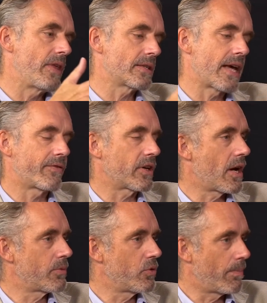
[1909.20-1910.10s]
things have to
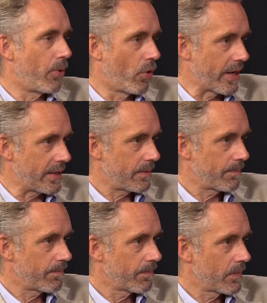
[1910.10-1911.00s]
come to a point
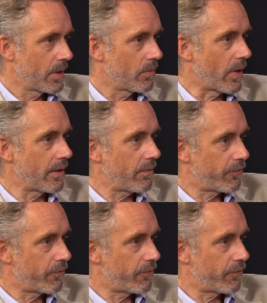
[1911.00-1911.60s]
right?